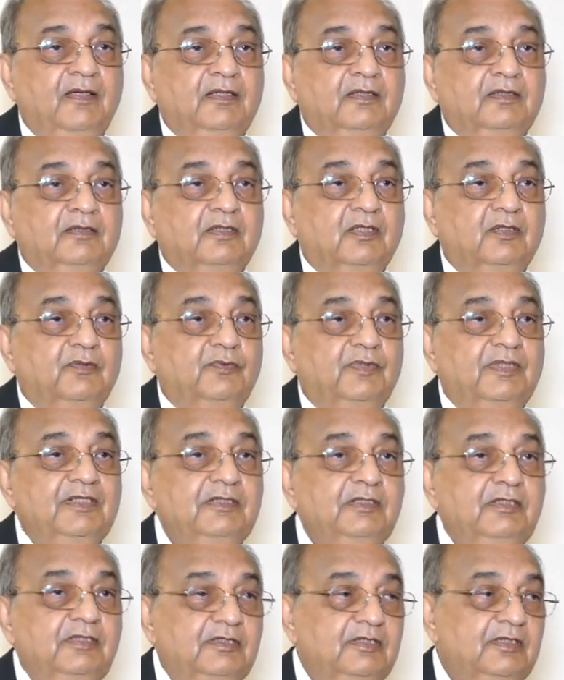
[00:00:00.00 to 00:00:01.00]
Now
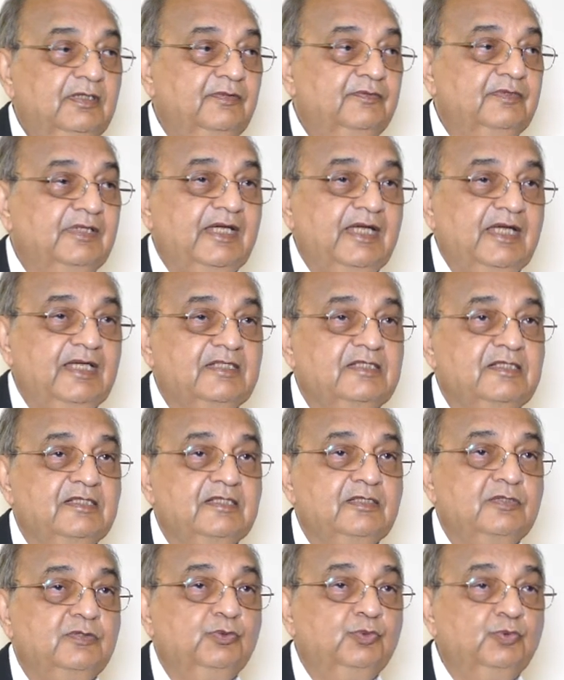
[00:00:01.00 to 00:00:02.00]
1/3 of the
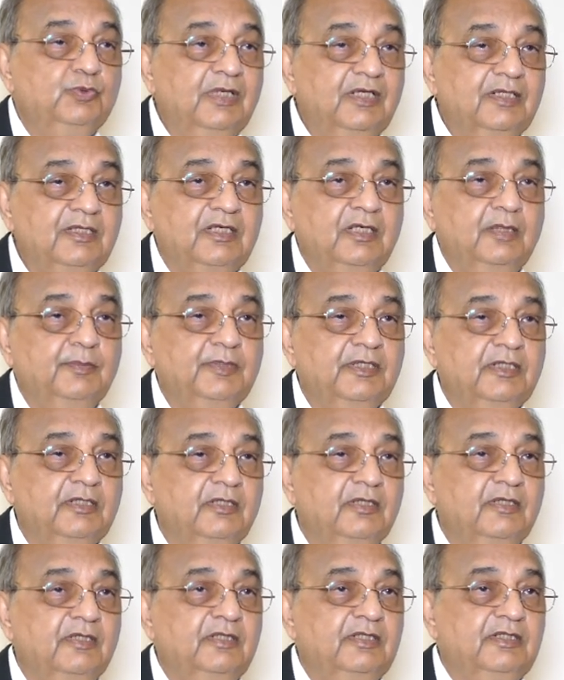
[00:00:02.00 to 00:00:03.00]
gases do not come in
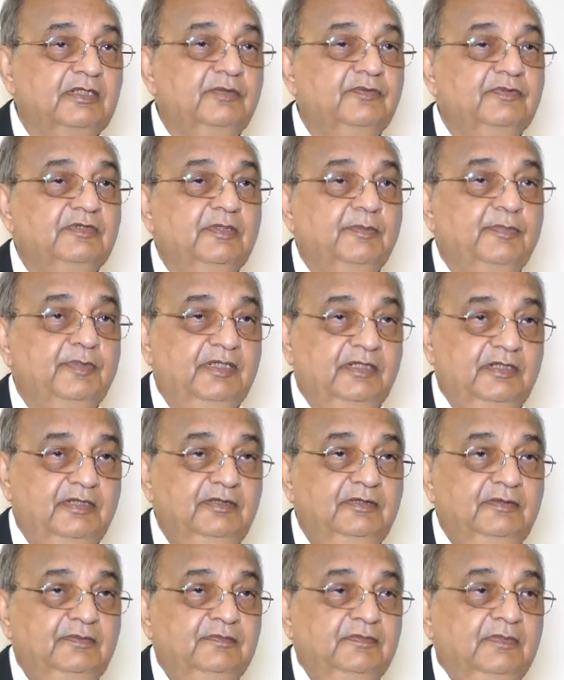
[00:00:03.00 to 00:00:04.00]
contact with the
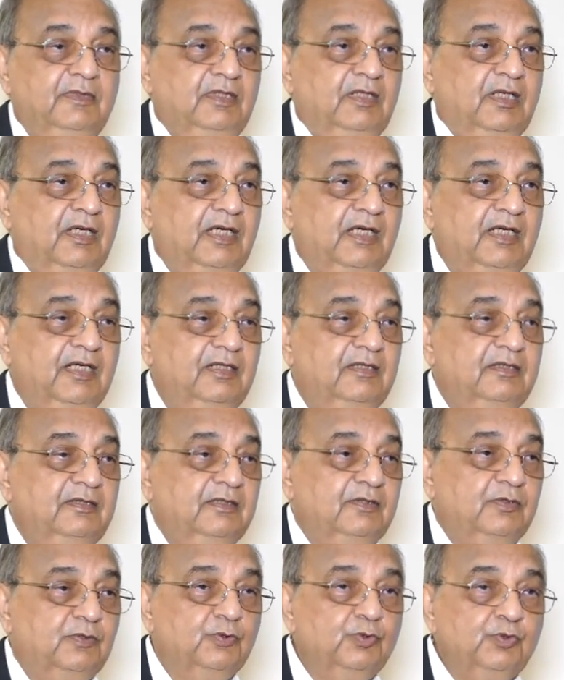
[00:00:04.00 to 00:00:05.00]
blood, and
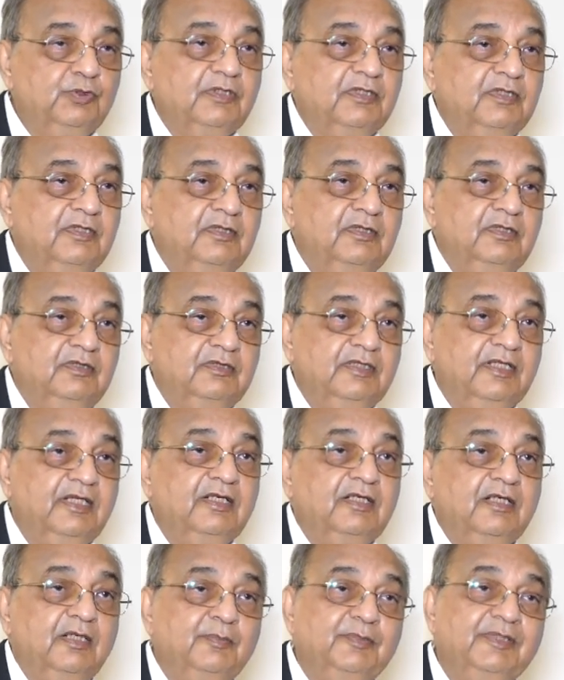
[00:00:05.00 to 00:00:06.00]
2/3 they
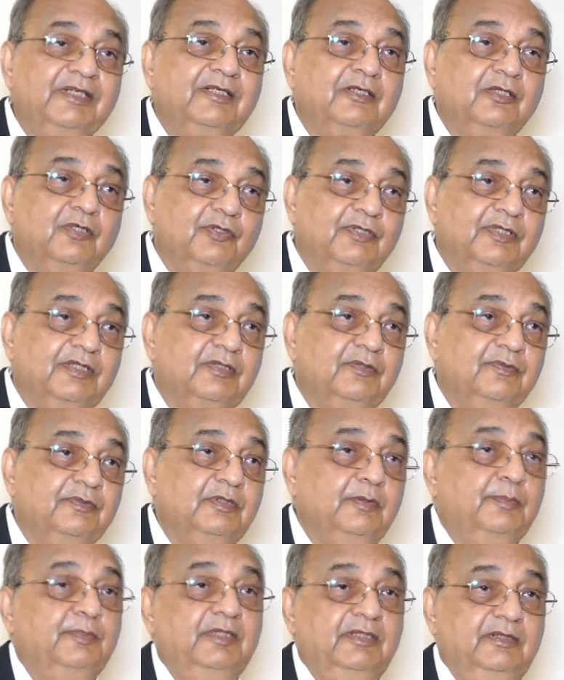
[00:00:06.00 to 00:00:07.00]
come in contact with
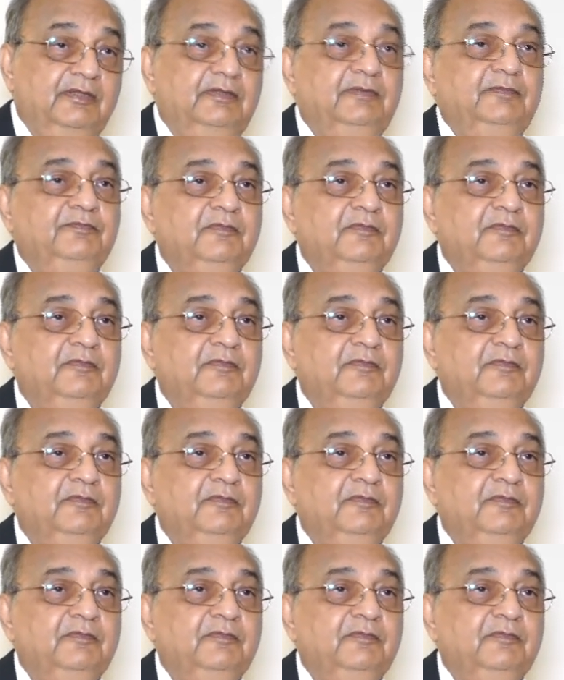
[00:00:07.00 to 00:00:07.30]
the blood.